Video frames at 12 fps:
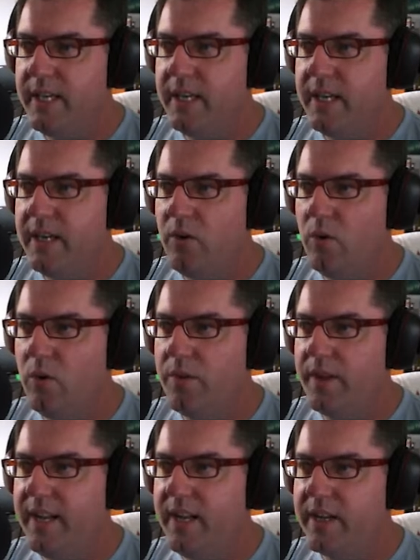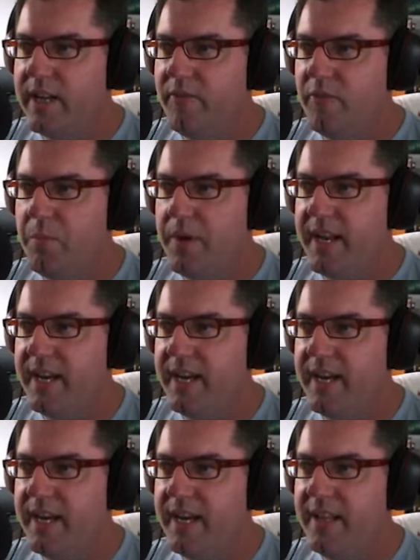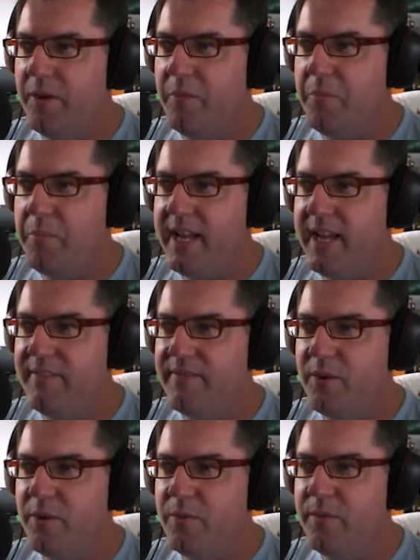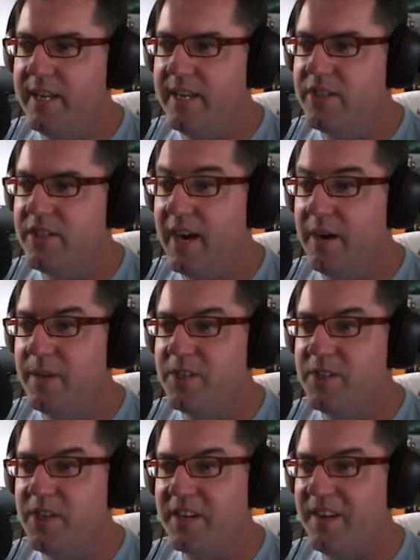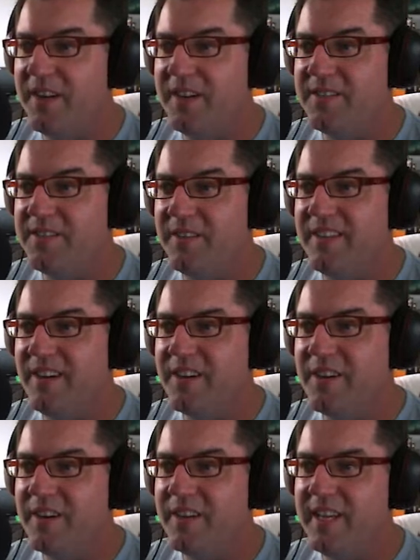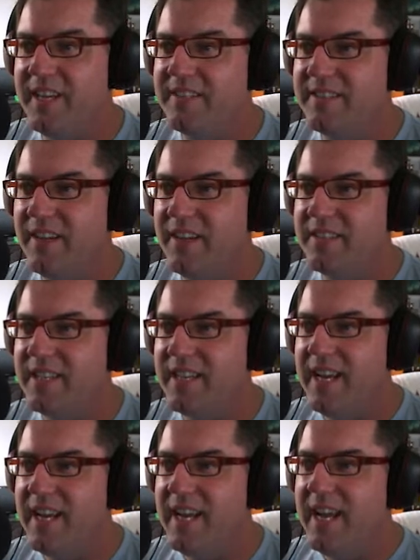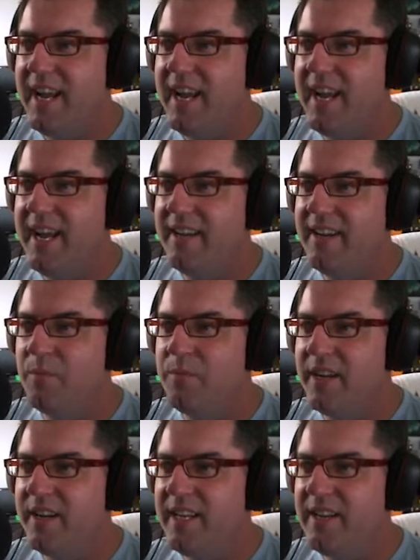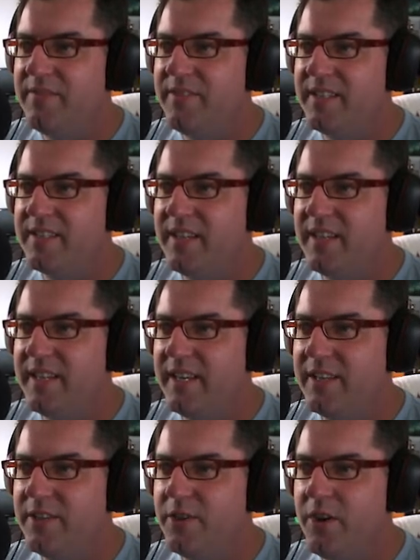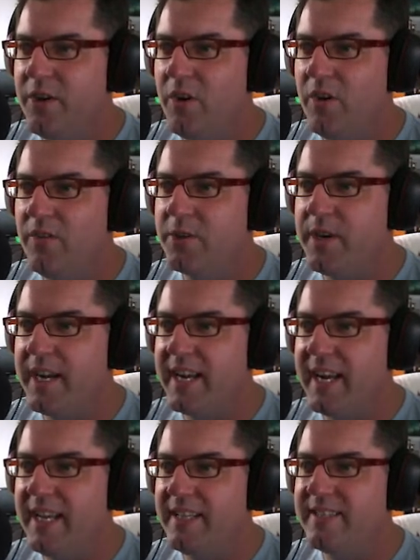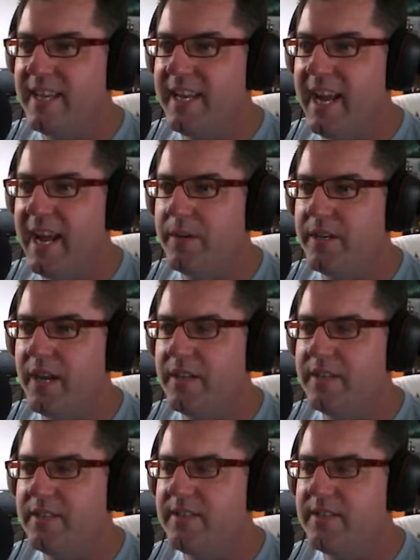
Oh, they look even better. The BF Goodrich. I'm going to chuck those on. I got to test those. And I'm going to give this a turn on the track and see how it goes.